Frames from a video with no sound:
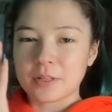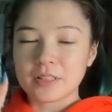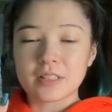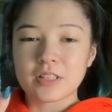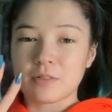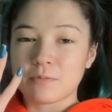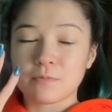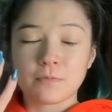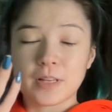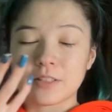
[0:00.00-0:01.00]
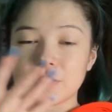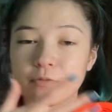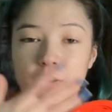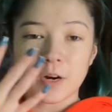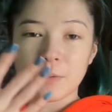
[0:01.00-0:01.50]
This is a fixed
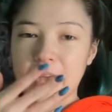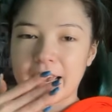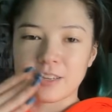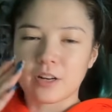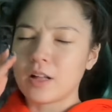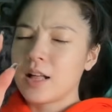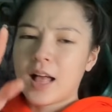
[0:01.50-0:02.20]
far away angle,